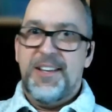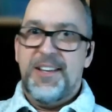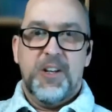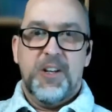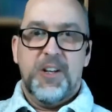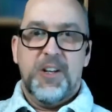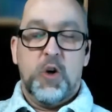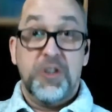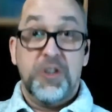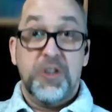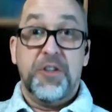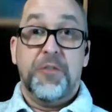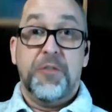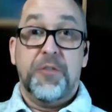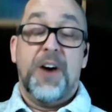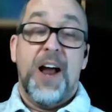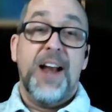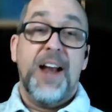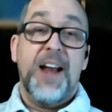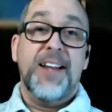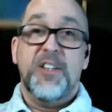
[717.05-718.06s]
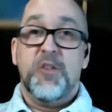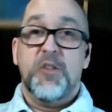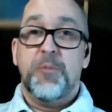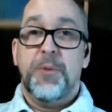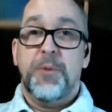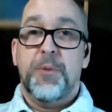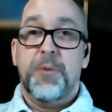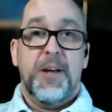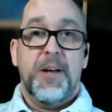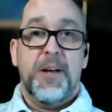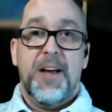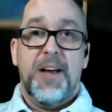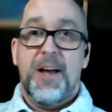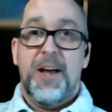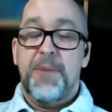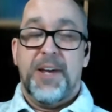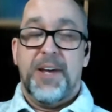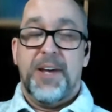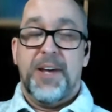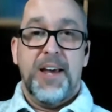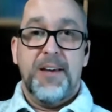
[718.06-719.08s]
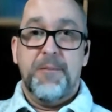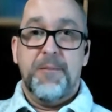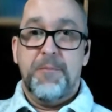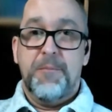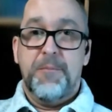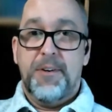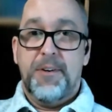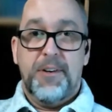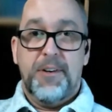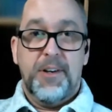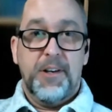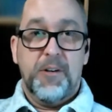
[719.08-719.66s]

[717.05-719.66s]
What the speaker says: in the course of writing this book, I became